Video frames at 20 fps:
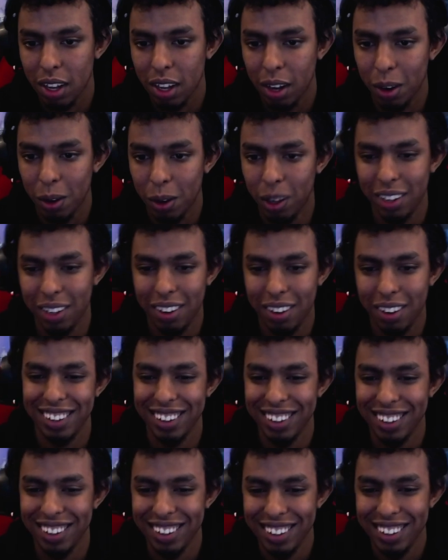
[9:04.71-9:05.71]
I know.
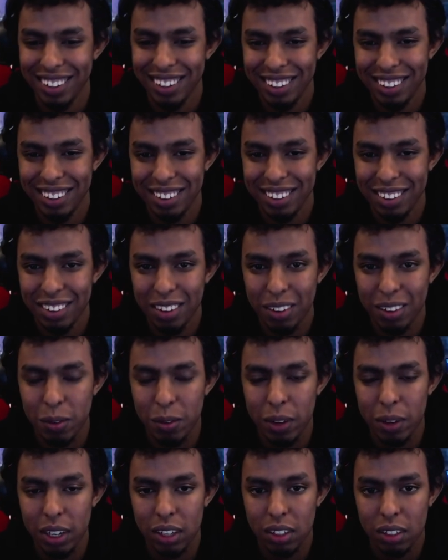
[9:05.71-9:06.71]

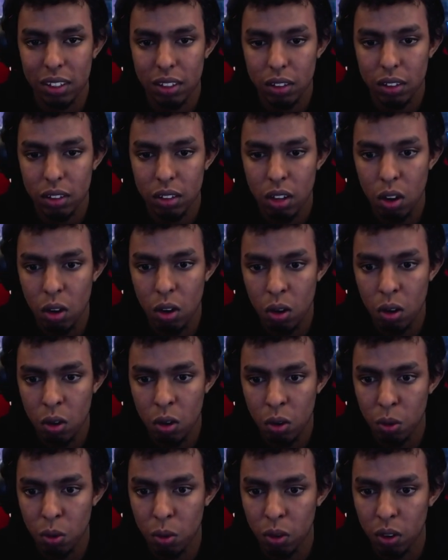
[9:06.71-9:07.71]
Wait,
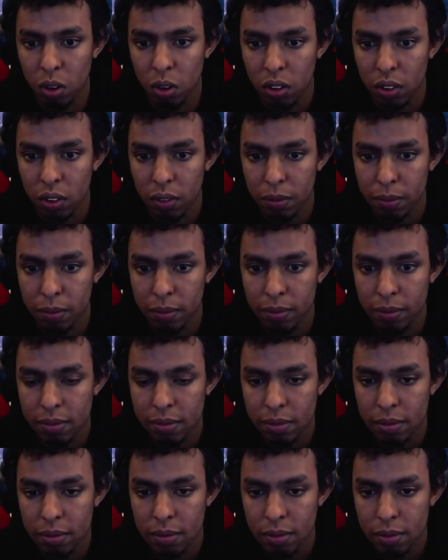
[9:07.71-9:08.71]
no!
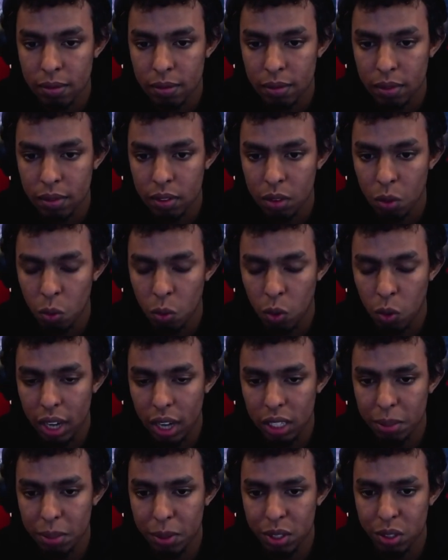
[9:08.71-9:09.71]
One
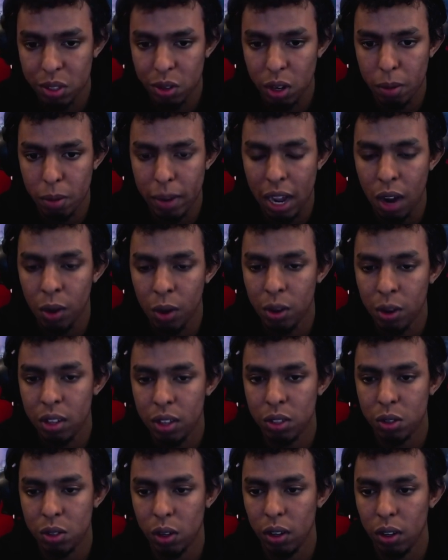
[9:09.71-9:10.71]
has to be destroyed, but how would he
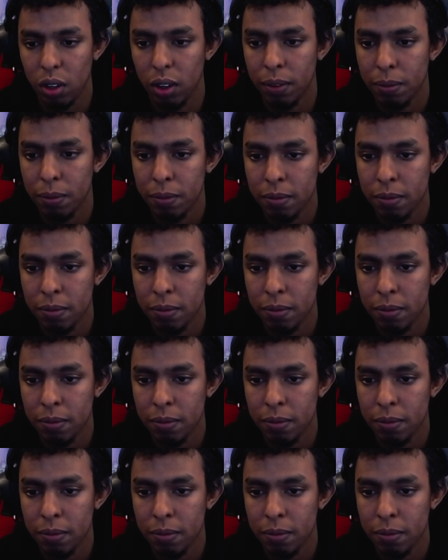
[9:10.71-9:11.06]
destroy it?